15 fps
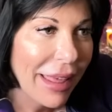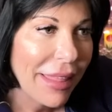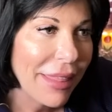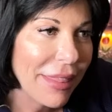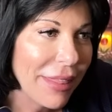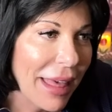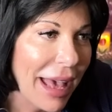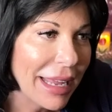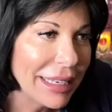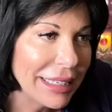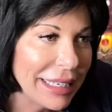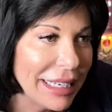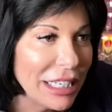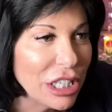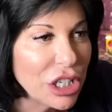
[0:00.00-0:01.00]
that
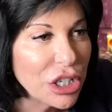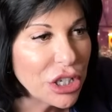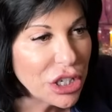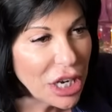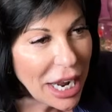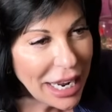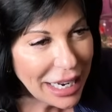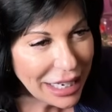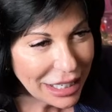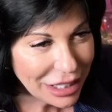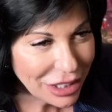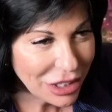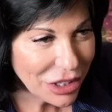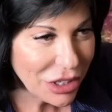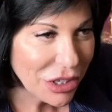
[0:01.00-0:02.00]
need
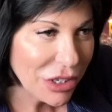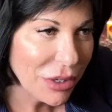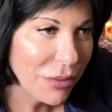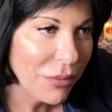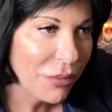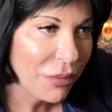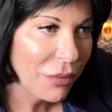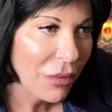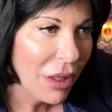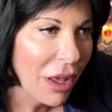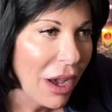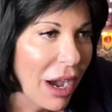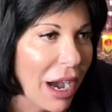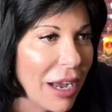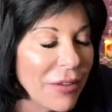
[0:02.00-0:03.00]
change,
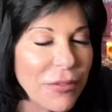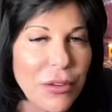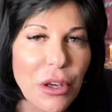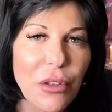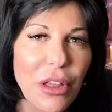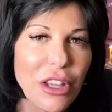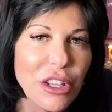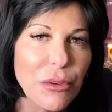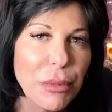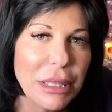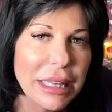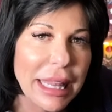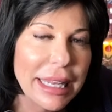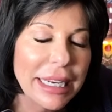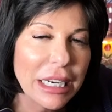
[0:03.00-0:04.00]
I feel that you've
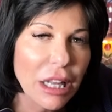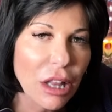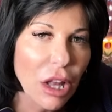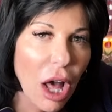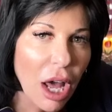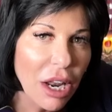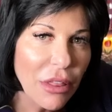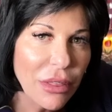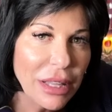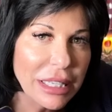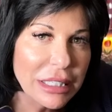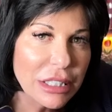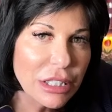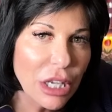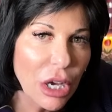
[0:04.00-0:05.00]
been letting a lot of
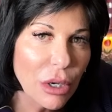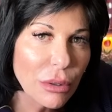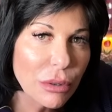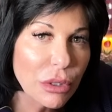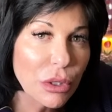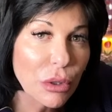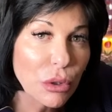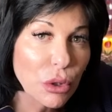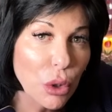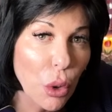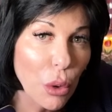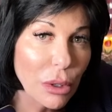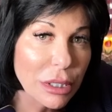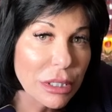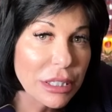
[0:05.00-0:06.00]
things go so
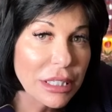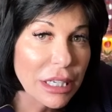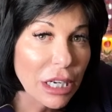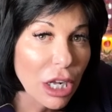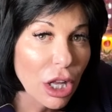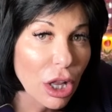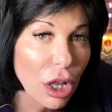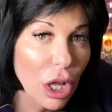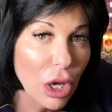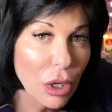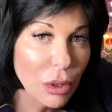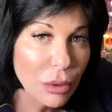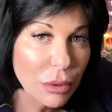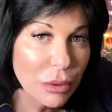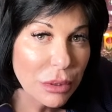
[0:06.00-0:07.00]
doors can
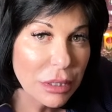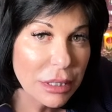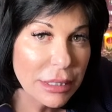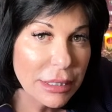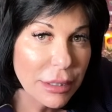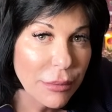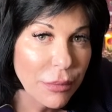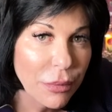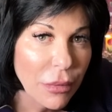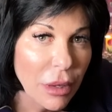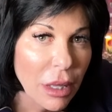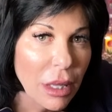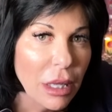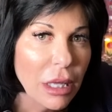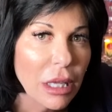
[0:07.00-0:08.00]
close.
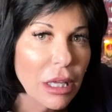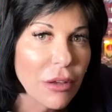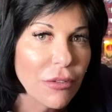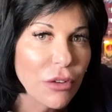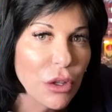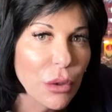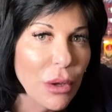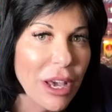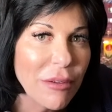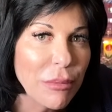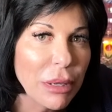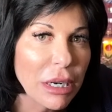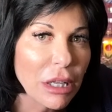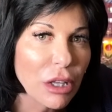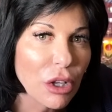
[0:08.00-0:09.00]
If you have
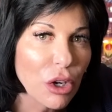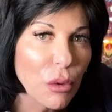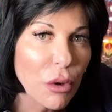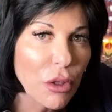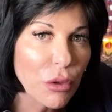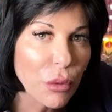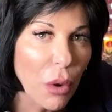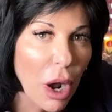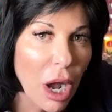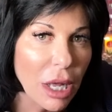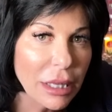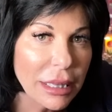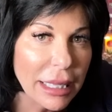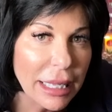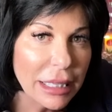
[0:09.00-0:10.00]
been a little
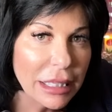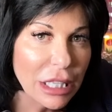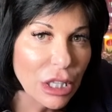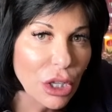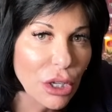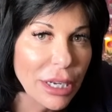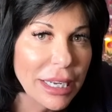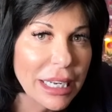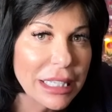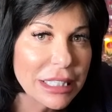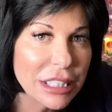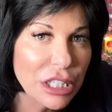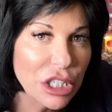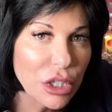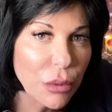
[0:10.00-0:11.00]
withdrawn lately, looking at
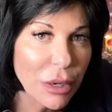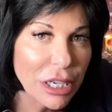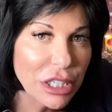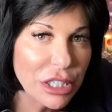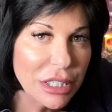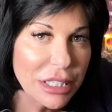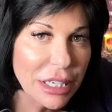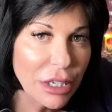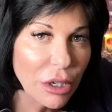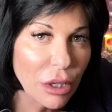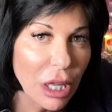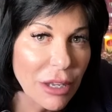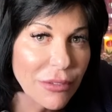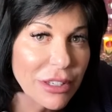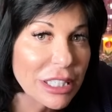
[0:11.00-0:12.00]
situations in your
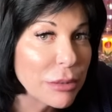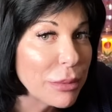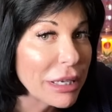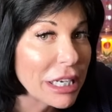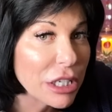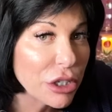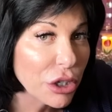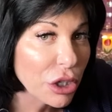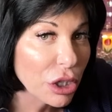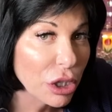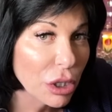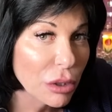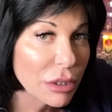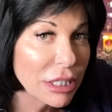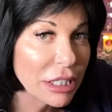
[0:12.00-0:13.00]
life, it's because you're
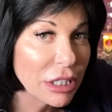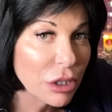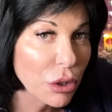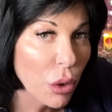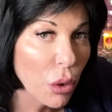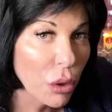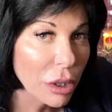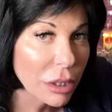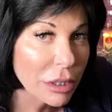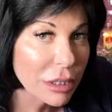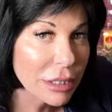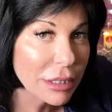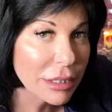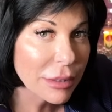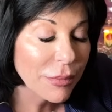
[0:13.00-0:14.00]
closing
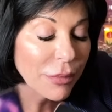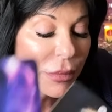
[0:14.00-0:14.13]
doors.